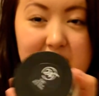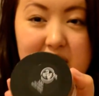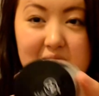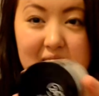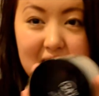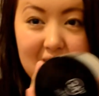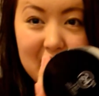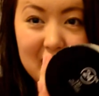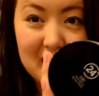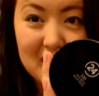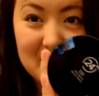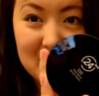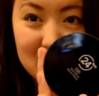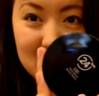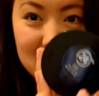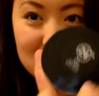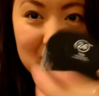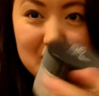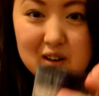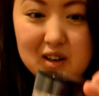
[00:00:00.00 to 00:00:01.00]
Got in
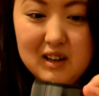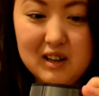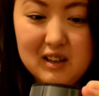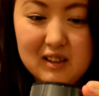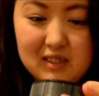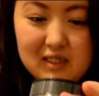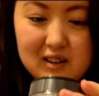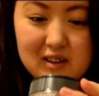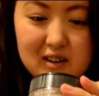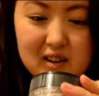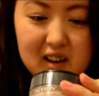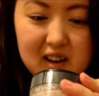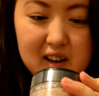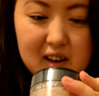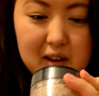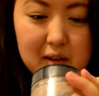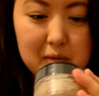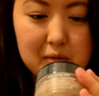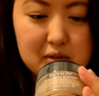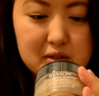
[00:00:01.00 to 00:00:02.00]
330